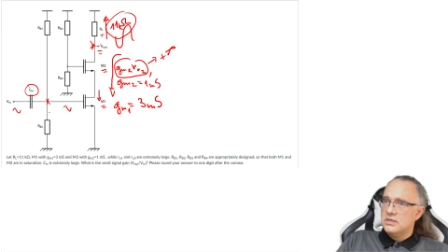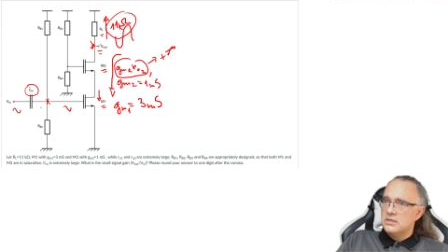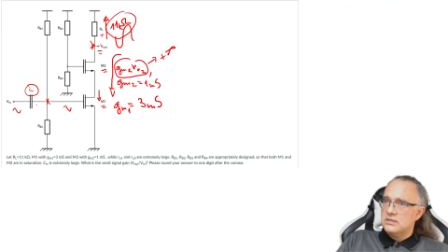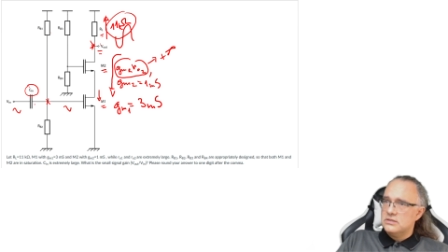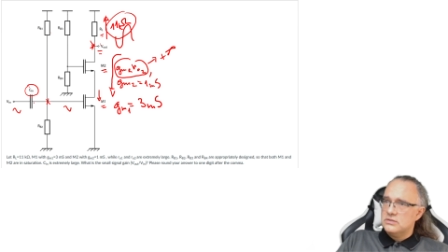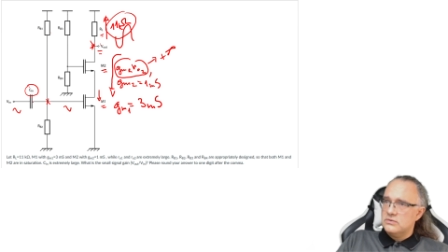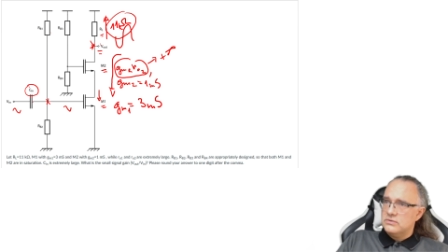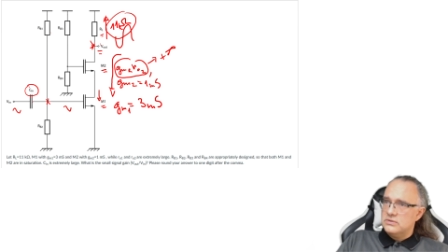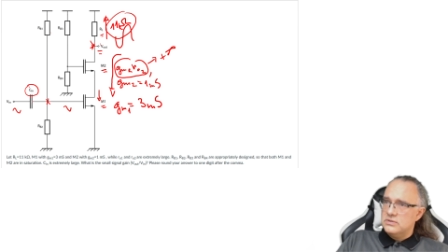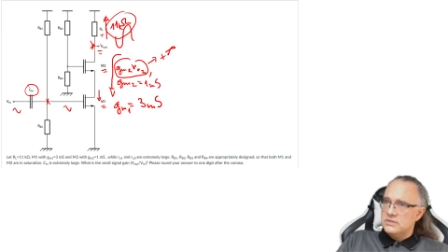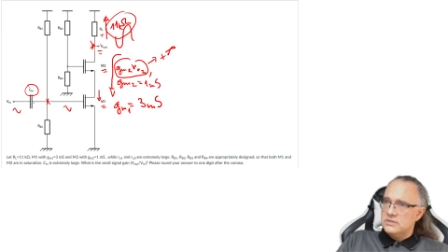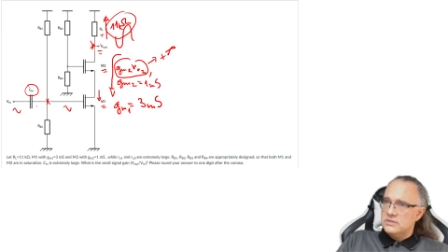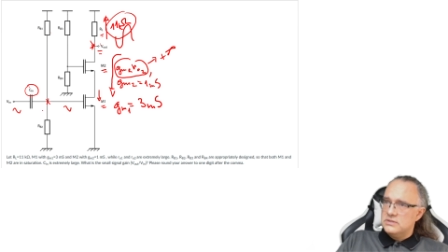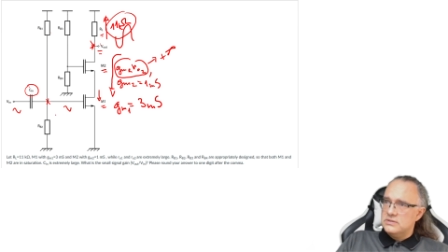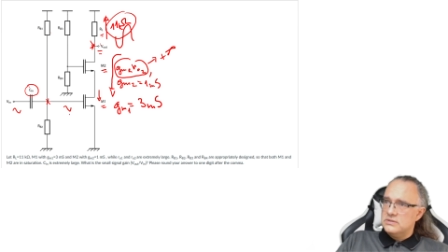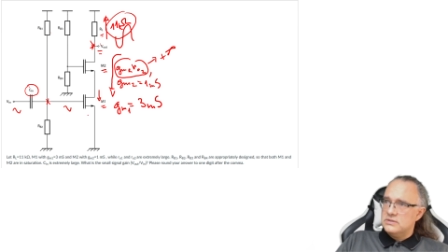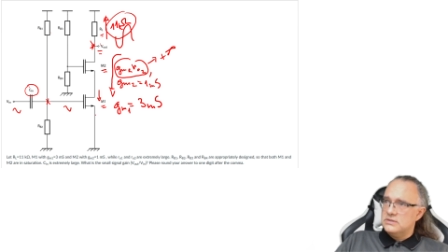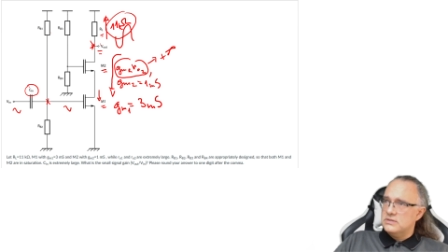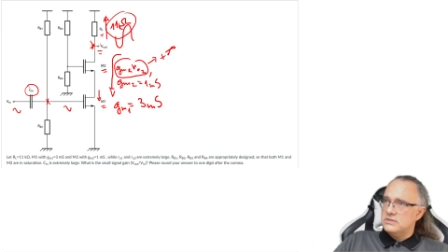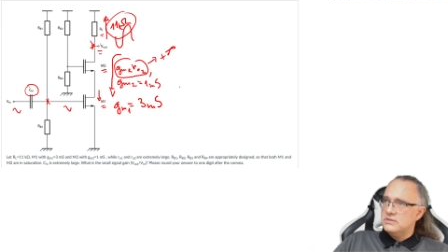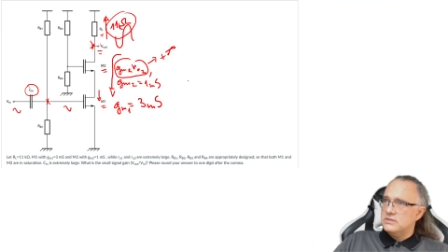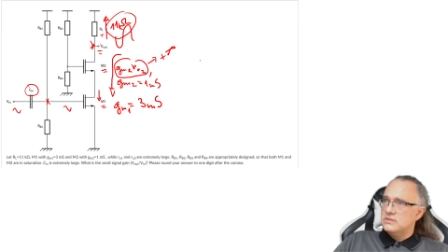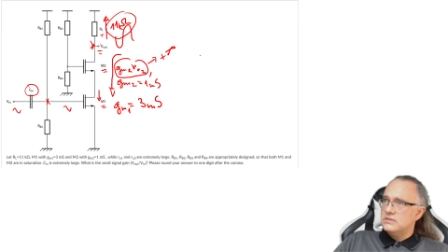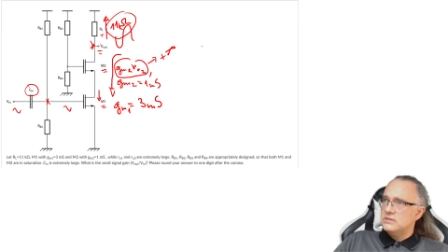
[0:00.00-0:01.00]
So this
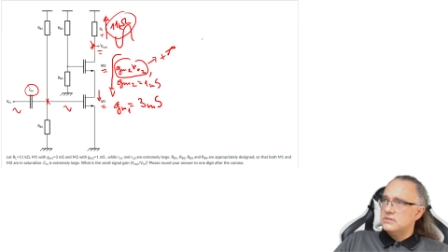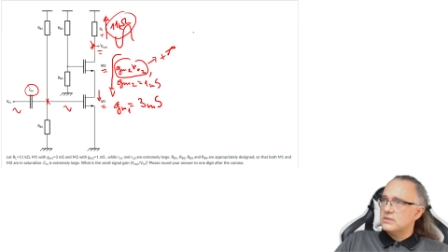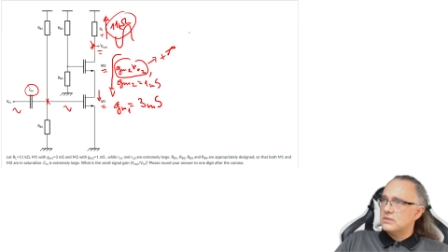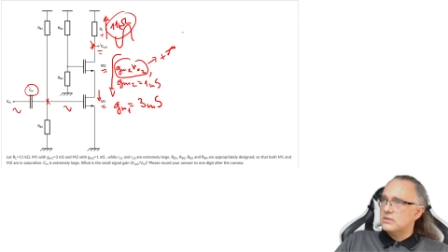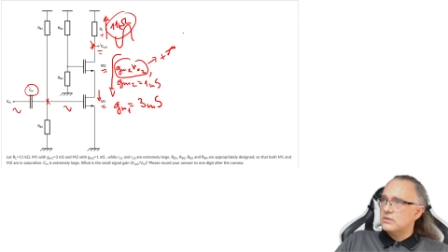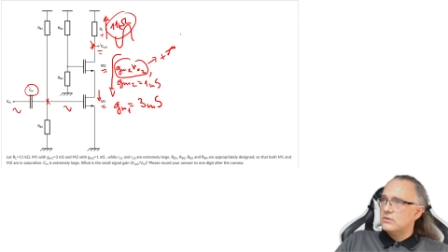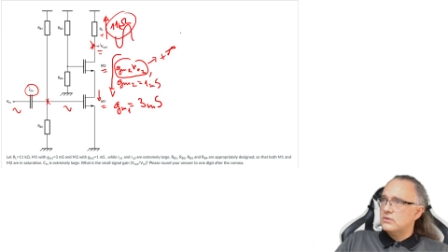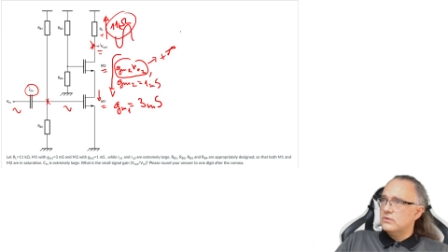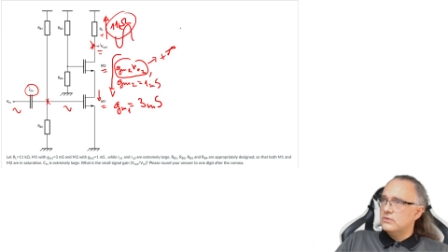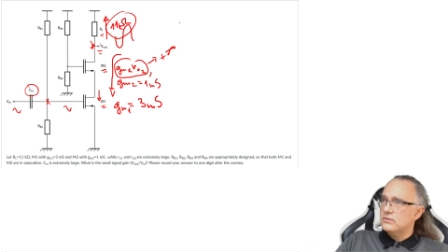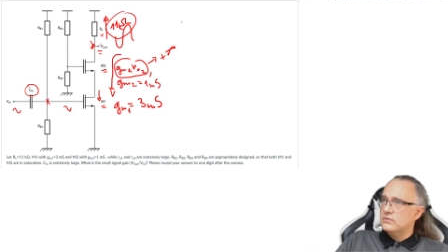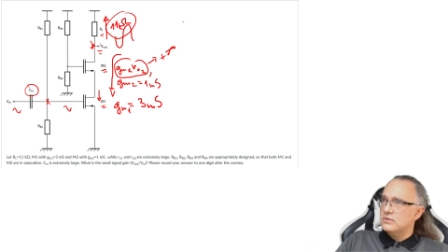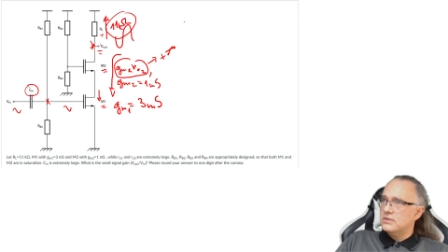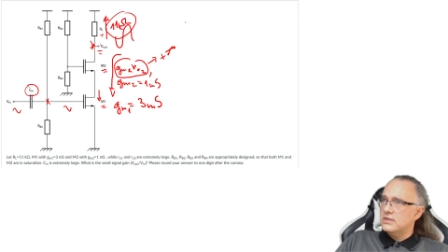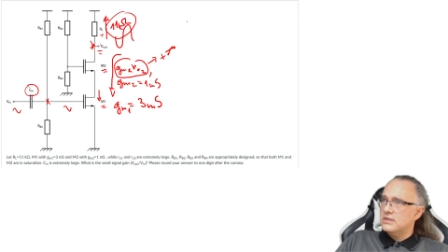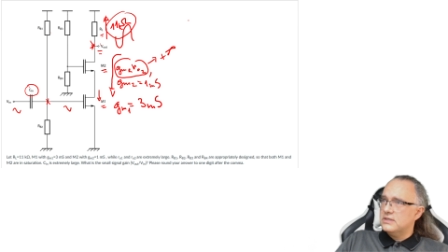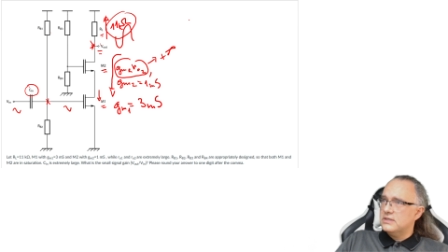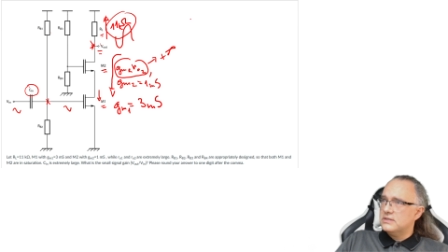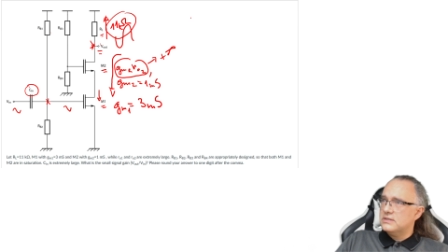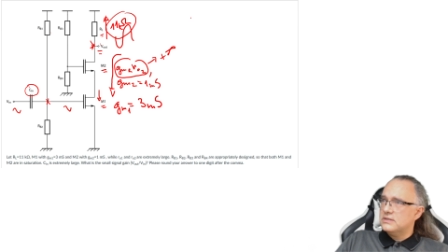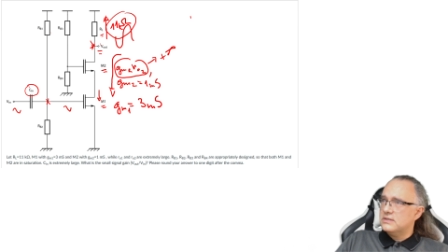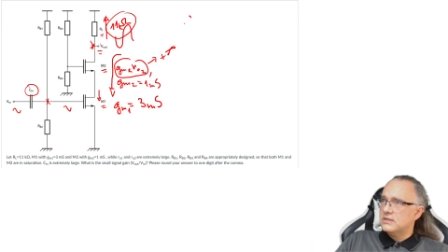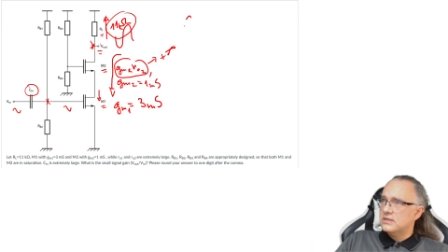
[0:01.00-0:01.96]
is a clue that